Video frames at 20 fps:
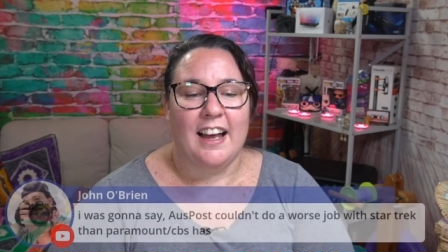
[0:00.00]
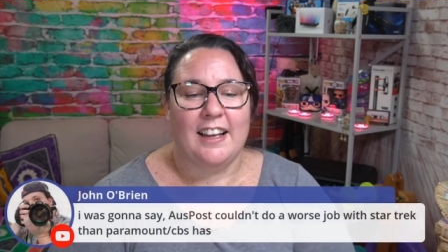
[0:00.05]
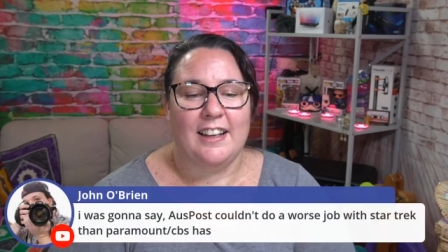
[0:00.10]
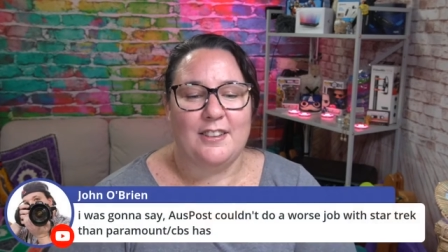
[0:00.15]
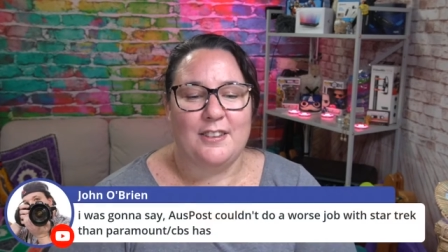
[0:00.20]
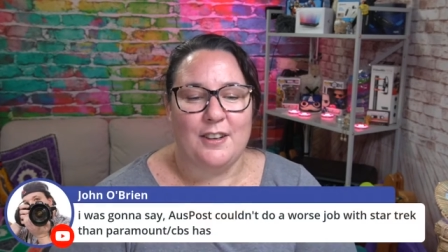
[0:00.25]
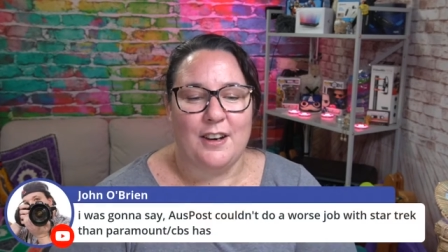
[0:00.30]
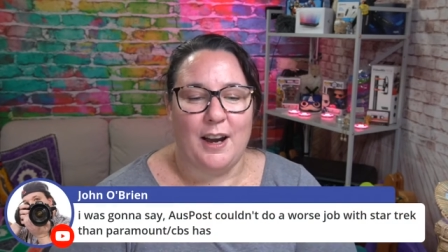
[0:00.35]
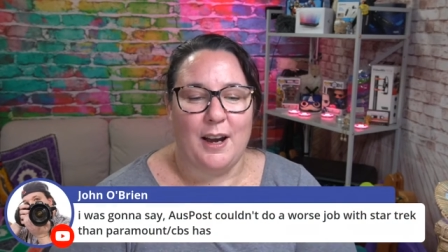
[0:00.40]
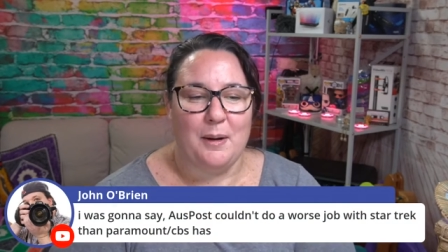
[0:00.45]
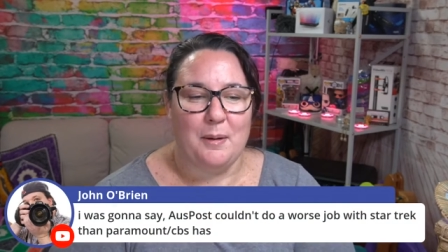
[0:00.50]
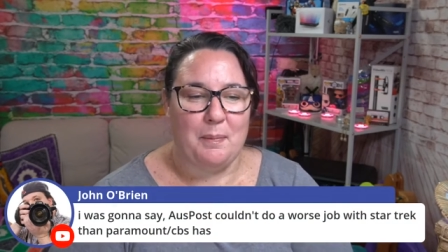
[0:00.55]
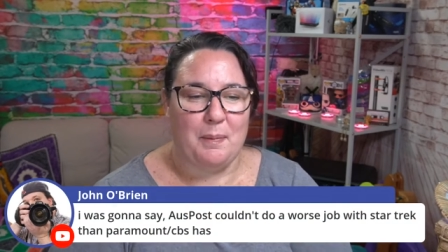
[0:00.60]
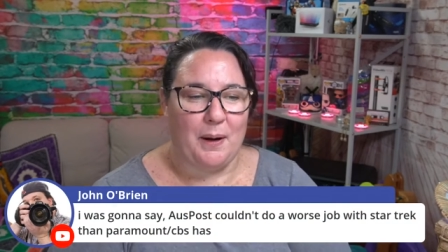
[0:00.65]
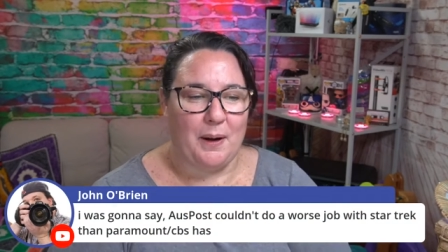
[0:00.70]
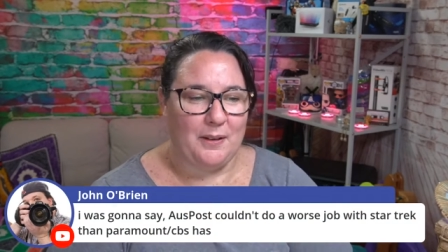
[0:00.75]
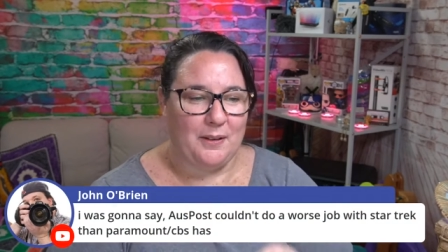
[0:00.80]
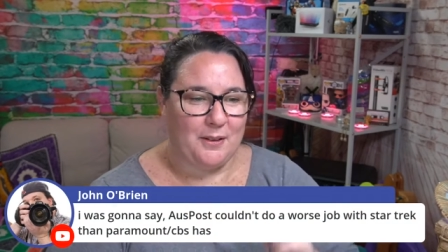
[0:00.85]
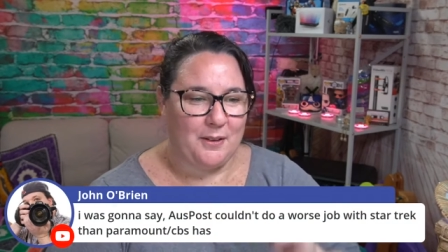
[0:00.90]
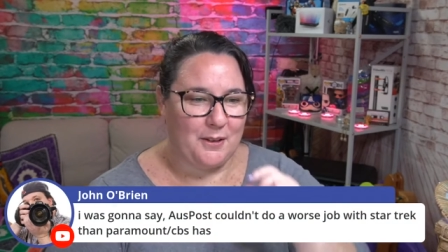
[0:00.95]
Australia
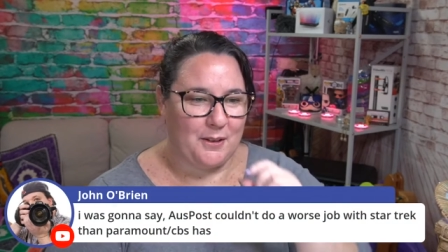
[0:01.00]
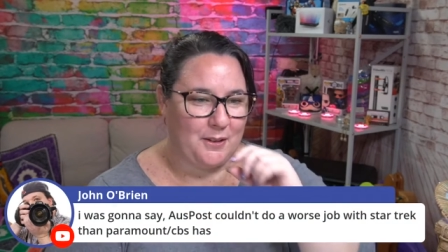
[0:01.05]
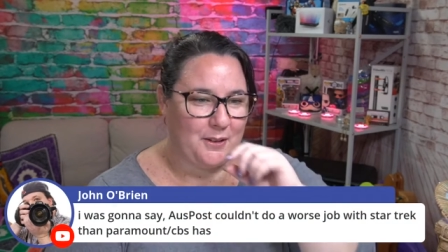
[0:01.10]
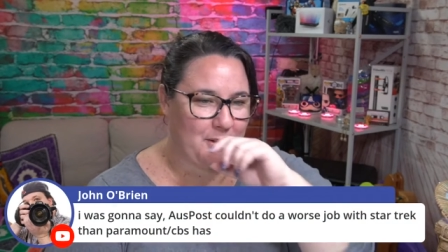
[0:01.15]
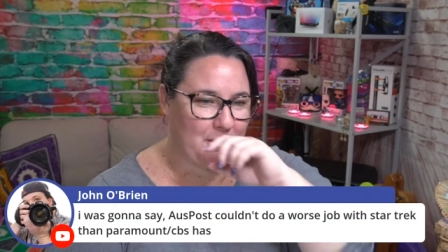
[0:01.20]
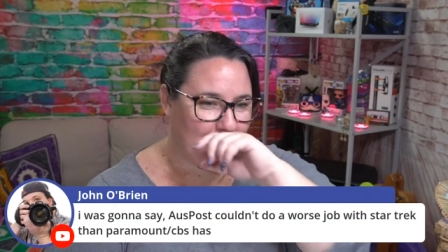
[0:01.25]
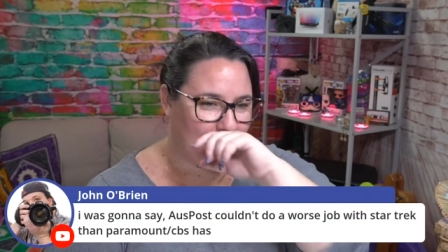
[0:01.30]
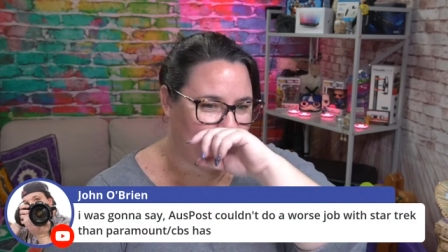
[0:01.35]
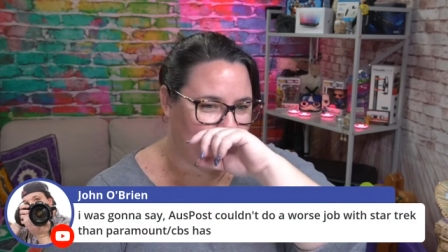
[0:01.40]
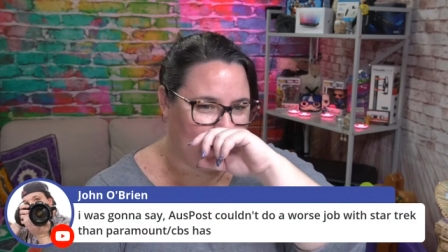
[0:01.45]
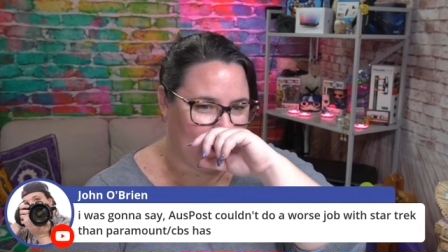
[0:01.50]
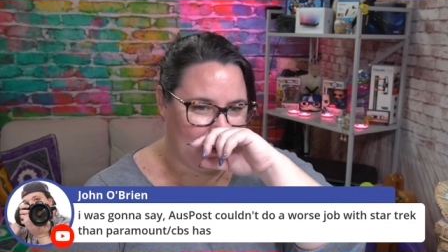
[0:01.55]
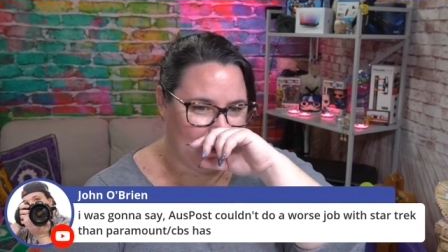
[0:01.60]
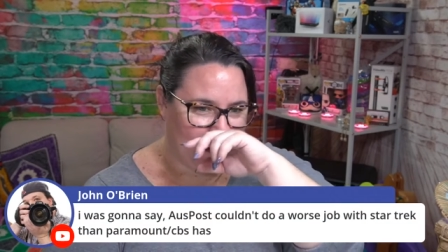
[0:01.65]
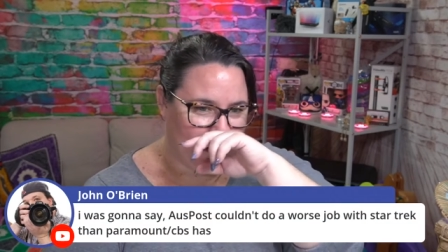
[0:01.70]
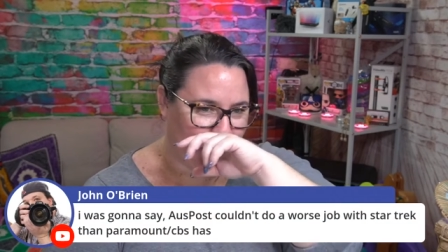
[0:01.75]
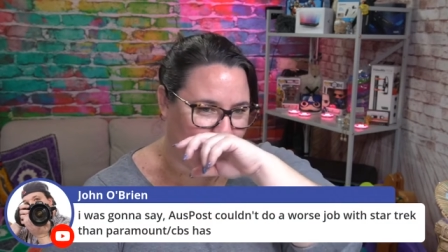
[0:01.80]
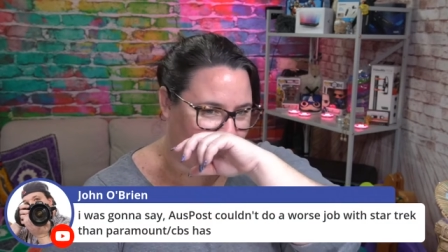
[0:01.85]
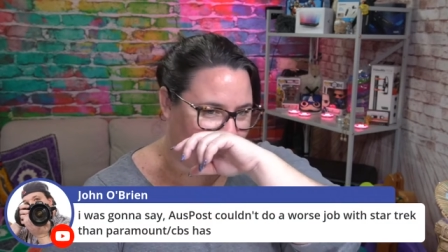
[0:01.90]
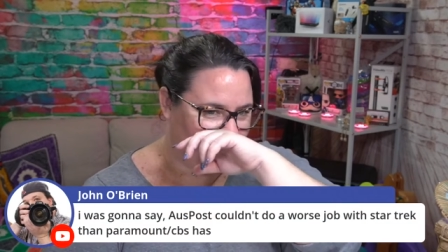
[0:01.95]
Post couldn't do a worse
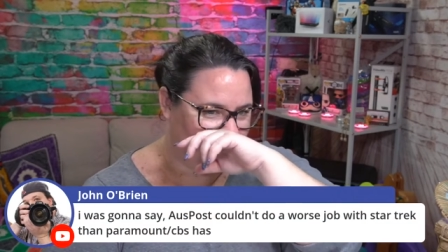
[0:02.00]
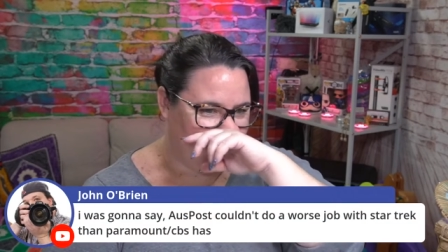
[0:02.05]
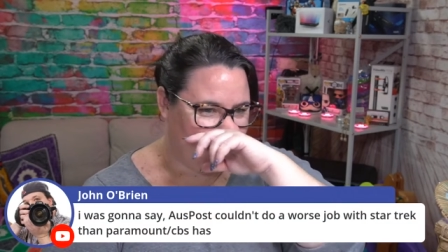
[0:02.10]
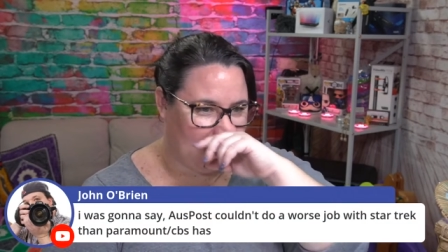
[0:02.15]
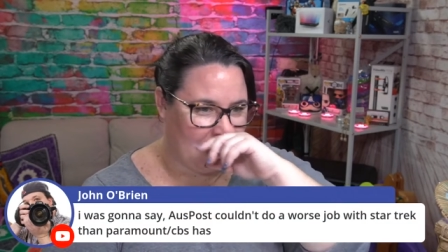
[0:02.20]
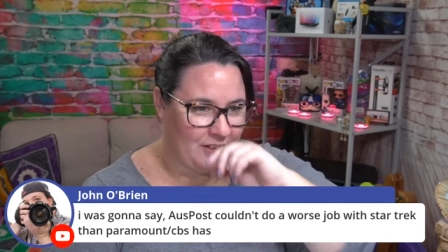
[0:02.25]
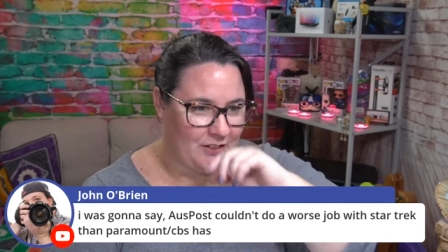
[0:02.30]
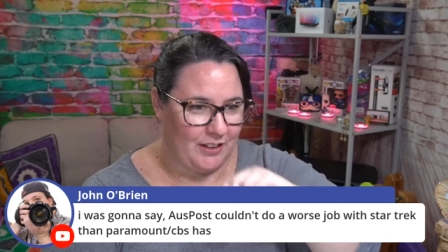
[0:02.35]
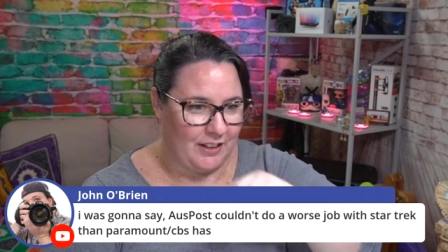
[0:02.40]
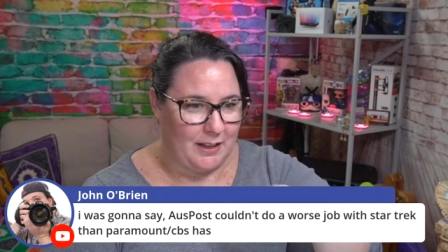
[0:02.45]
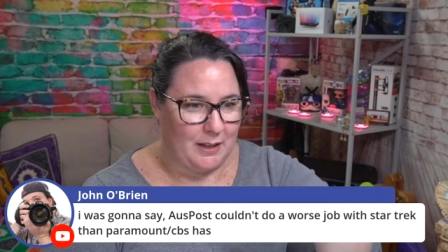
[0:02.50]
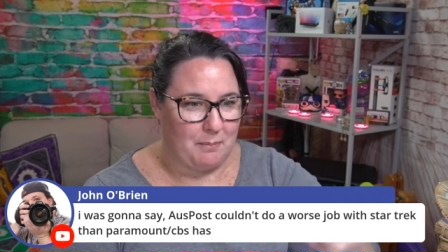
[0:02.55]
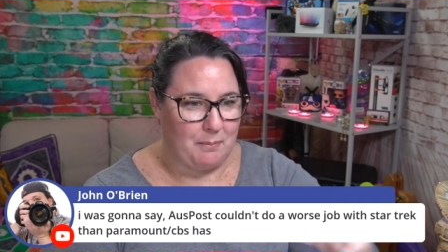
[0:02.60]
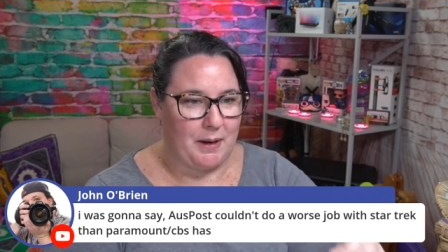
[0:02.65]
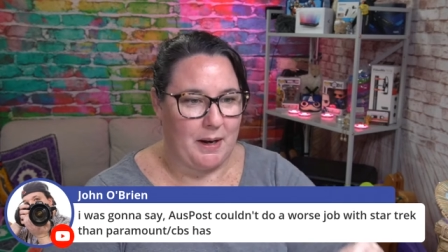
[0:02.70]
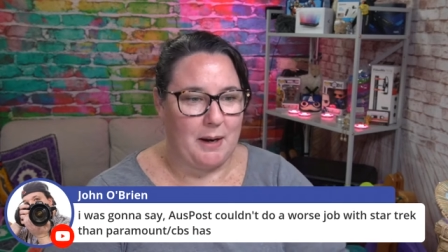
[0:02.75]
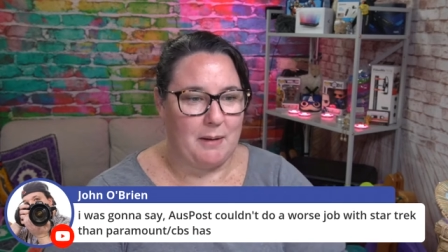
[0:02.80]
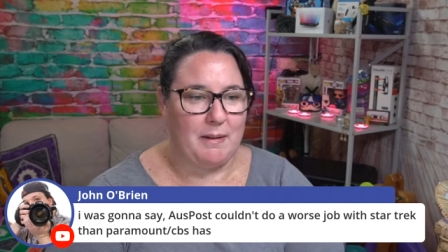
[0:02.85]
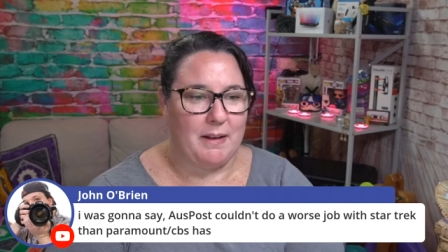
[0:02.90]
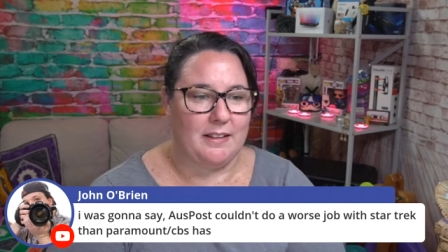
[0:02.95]
job with Star Trek than
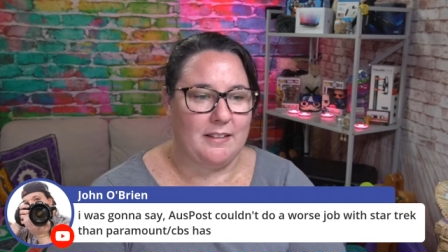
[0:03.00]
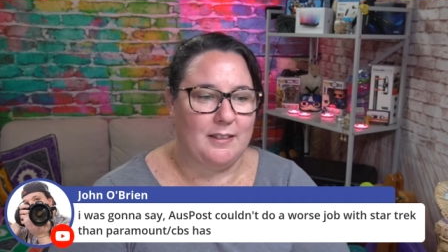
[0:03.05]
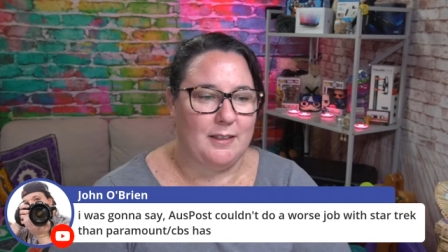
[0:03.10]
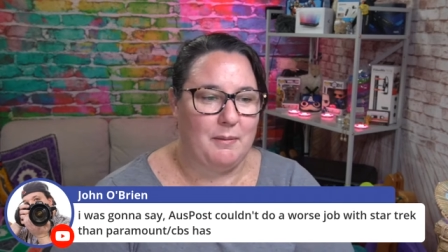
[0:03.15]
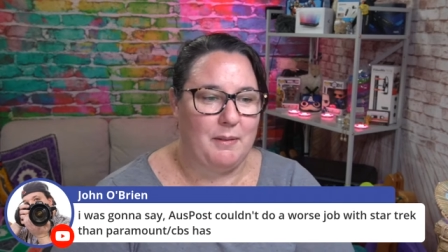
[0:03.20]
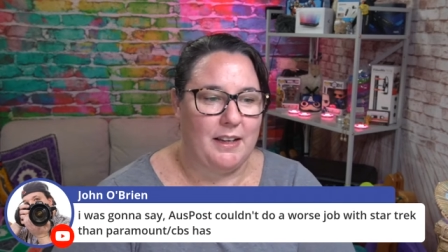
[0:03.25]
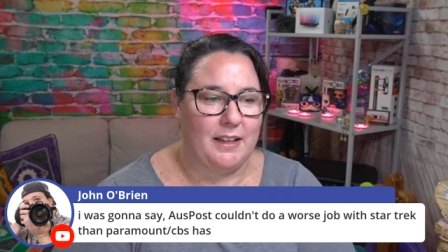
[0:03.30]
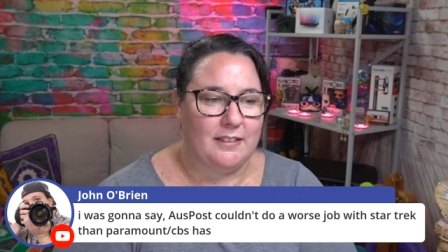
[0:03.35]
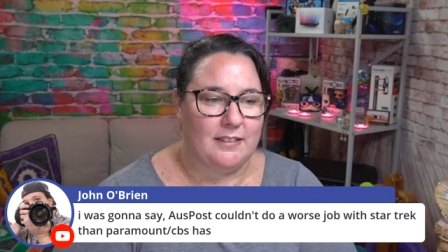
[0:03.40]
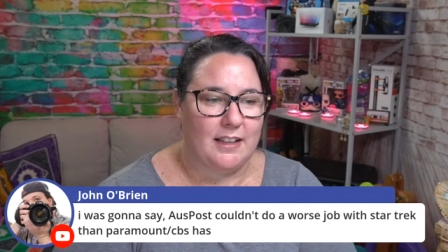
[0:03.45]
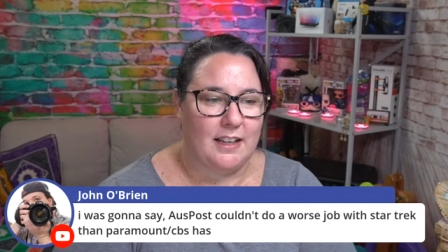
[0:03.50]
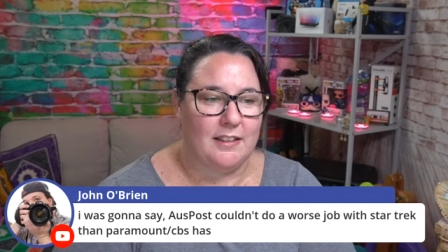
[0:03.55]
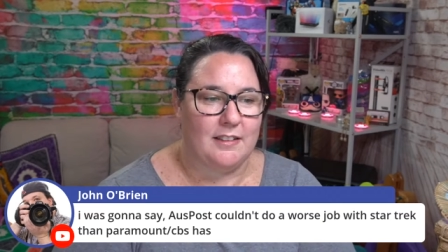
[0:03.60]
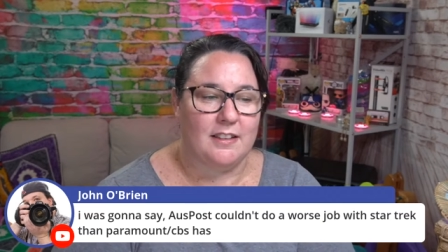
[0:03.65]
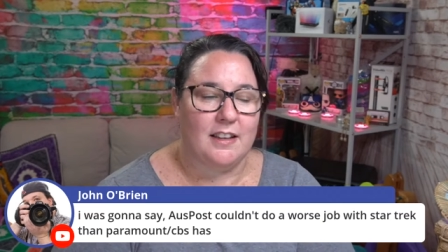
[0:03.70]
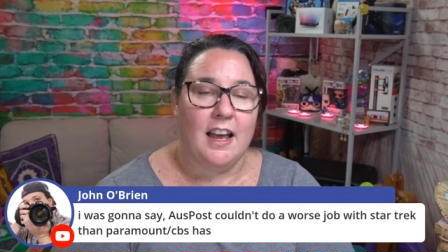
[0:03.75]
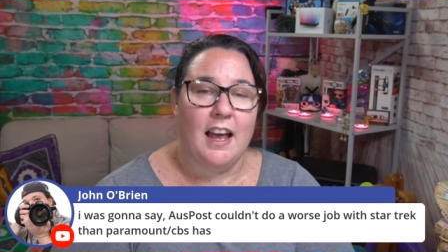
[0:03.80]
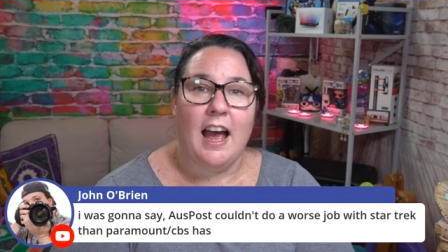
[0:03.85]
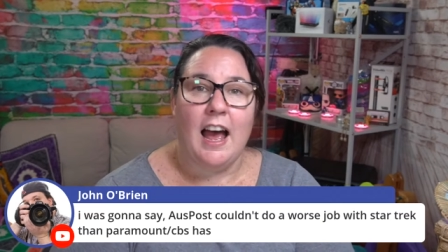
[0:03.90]
Paramount CBS has.